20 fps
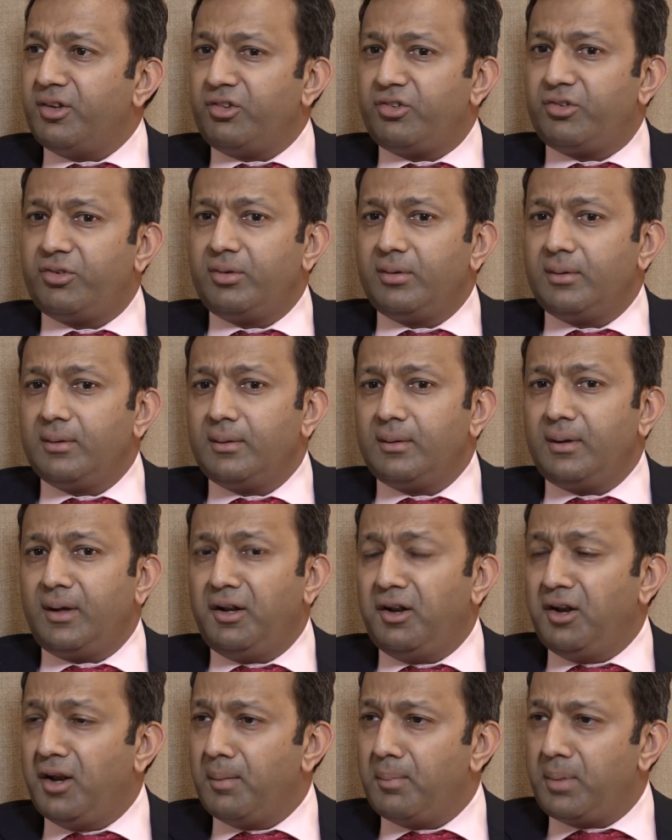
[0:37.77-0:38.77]
this
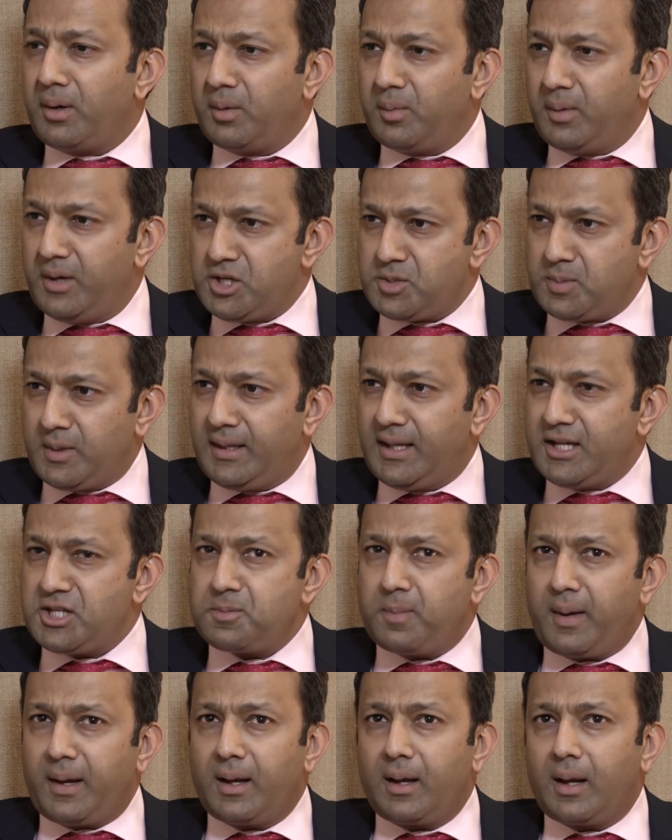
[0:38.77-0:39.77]
in a number of ways, but
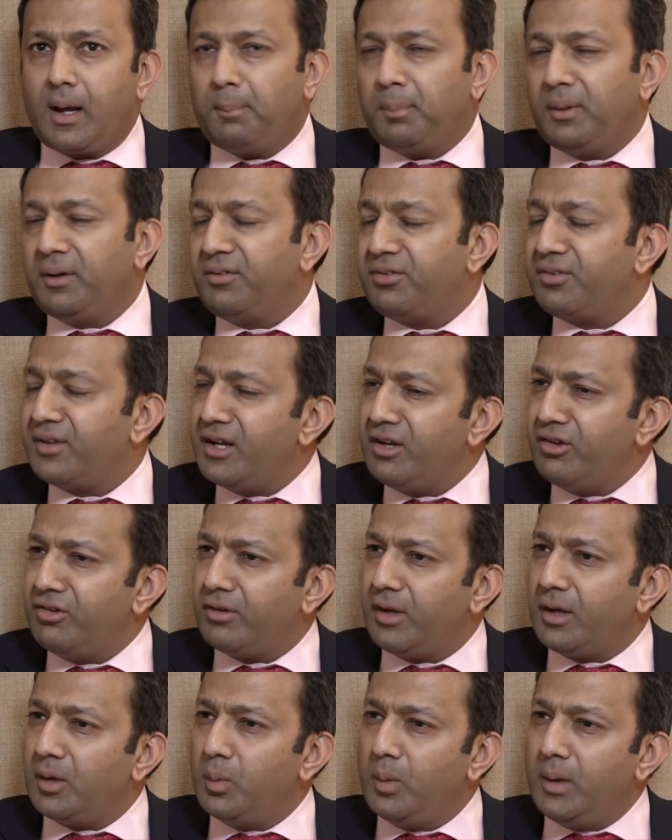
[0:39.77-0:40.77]
let's pick a couple of things
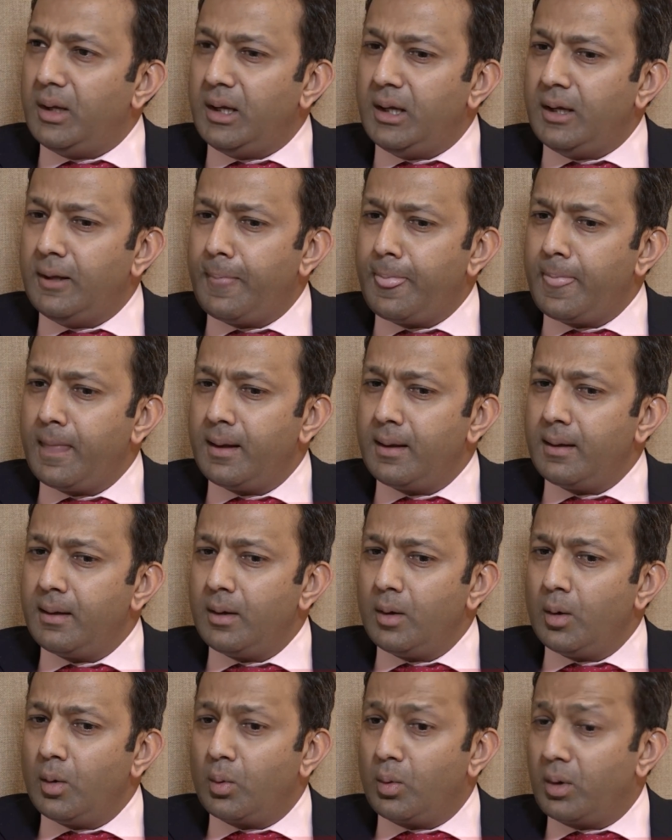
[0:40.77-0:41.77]
that we
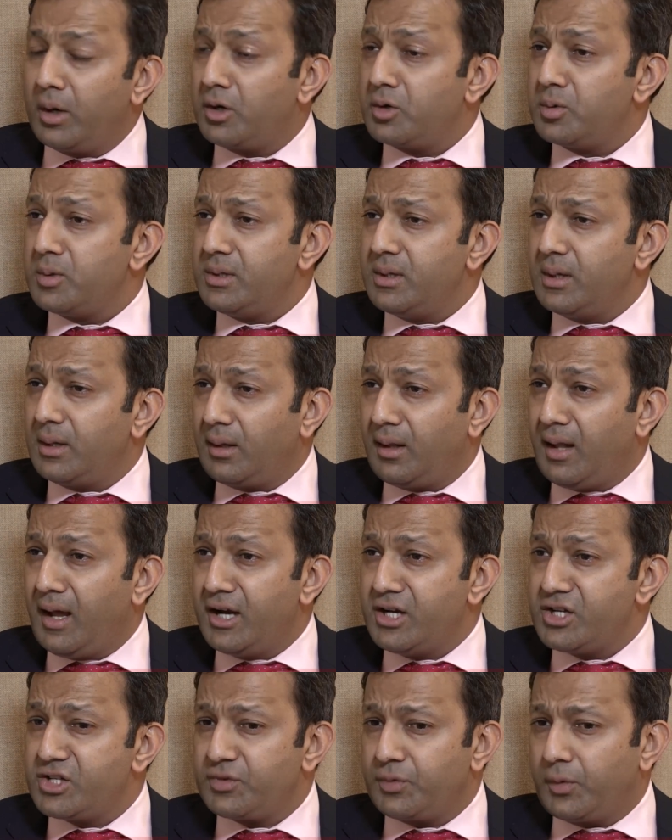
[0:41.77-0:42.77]
work with the
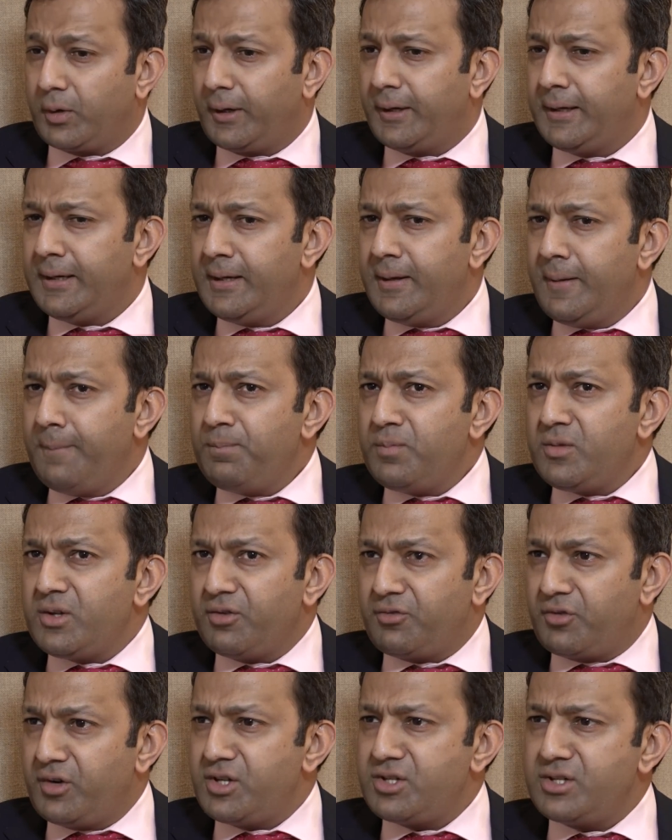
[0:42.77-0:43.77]
clients for.
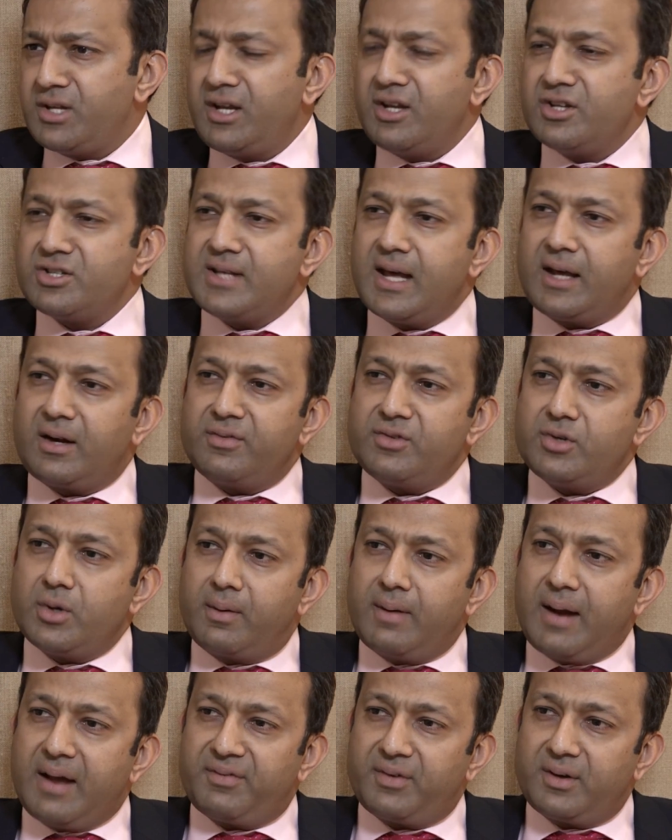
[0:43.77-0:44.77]
The first thing is that of
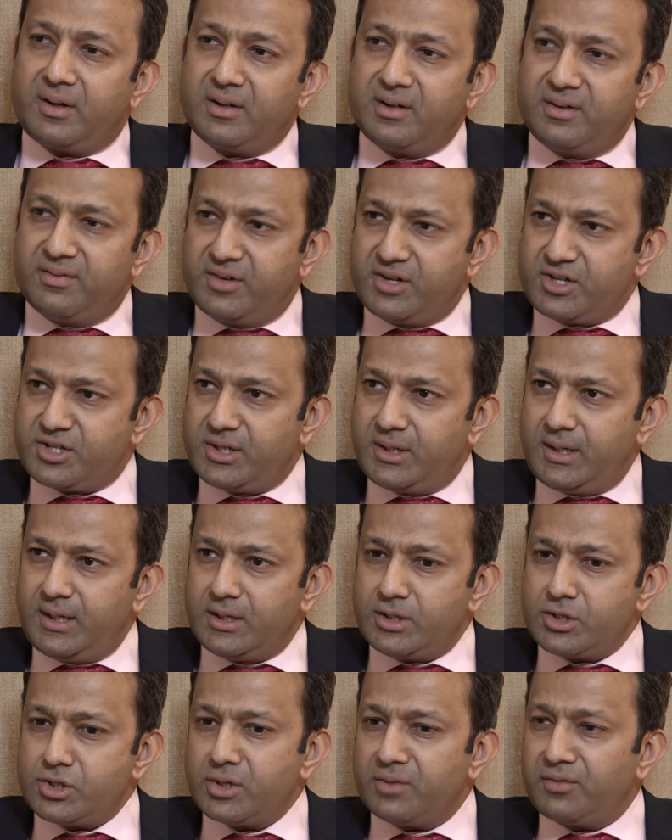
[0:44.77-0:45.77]
geographical diversity.
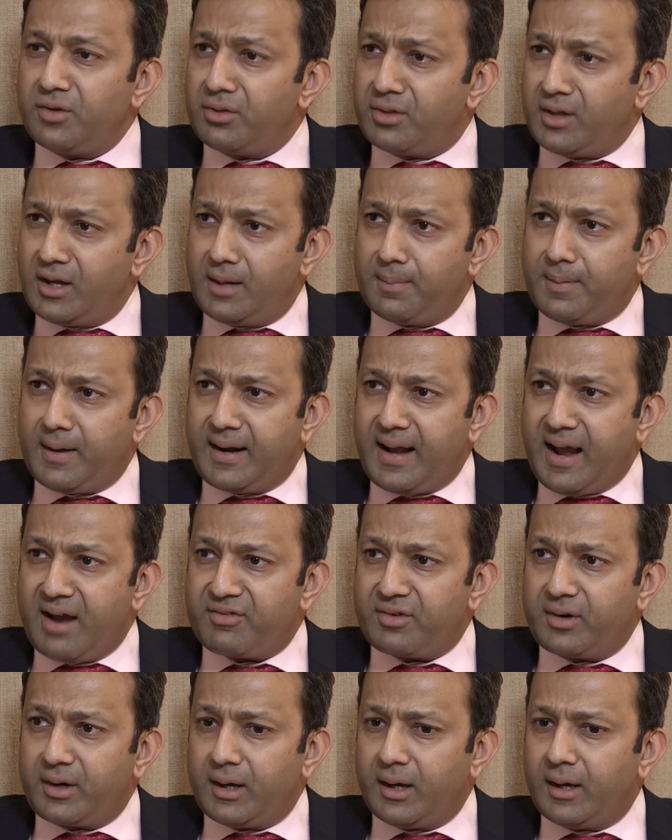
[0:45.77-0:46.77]
So if you think about
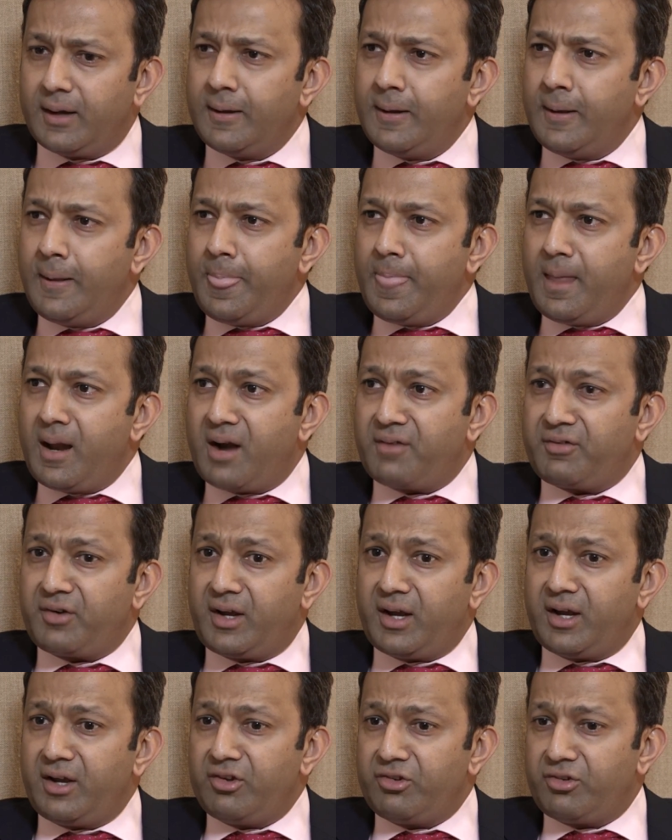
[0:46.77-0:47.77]
Africa,
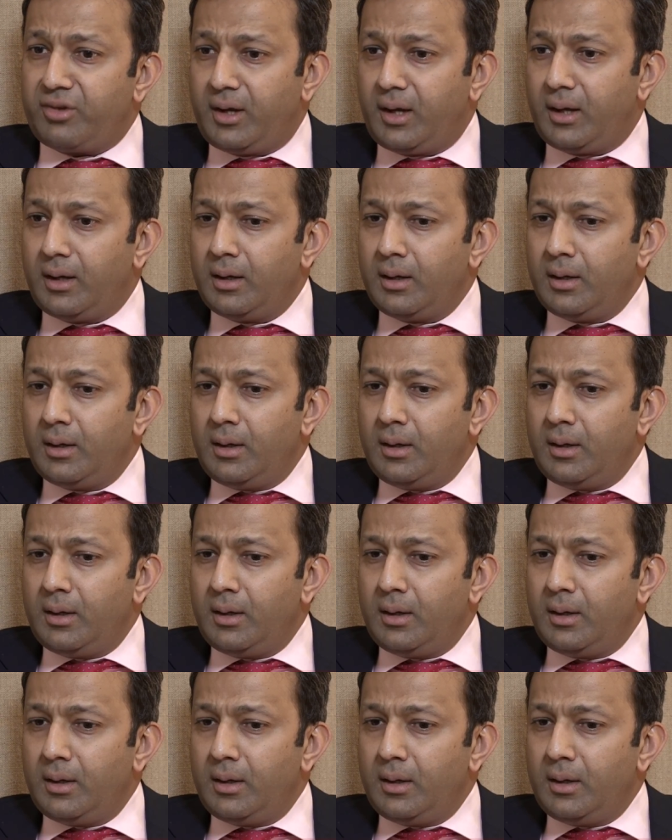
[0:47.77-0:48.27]
Africa is a